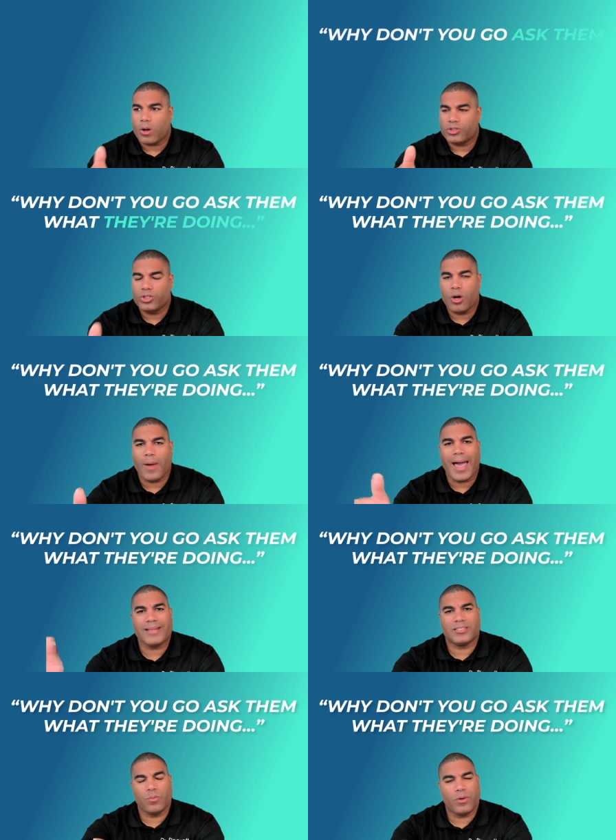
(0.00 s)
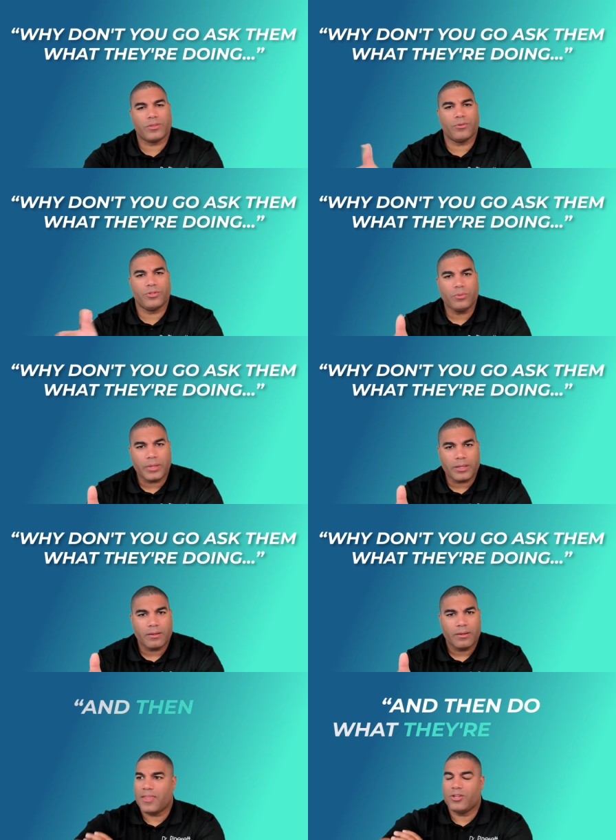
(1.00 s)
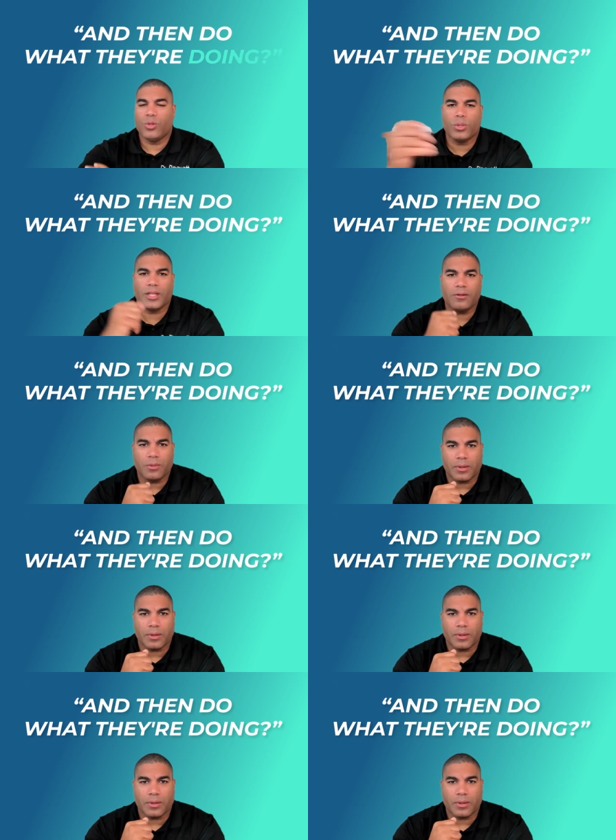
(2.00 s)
Why don't you go ask them what they're doing and then do what they're